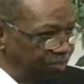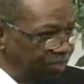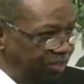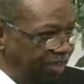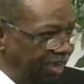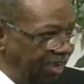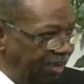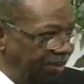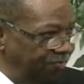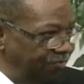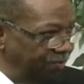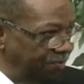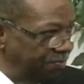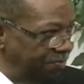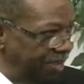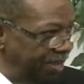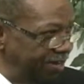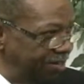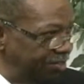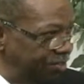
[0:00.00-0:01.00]
Gain from
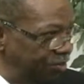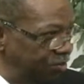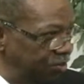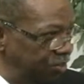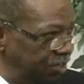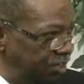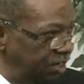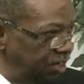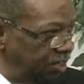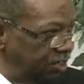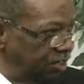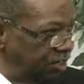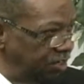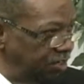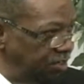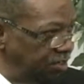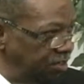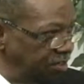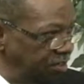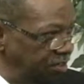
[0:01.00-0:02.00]
that association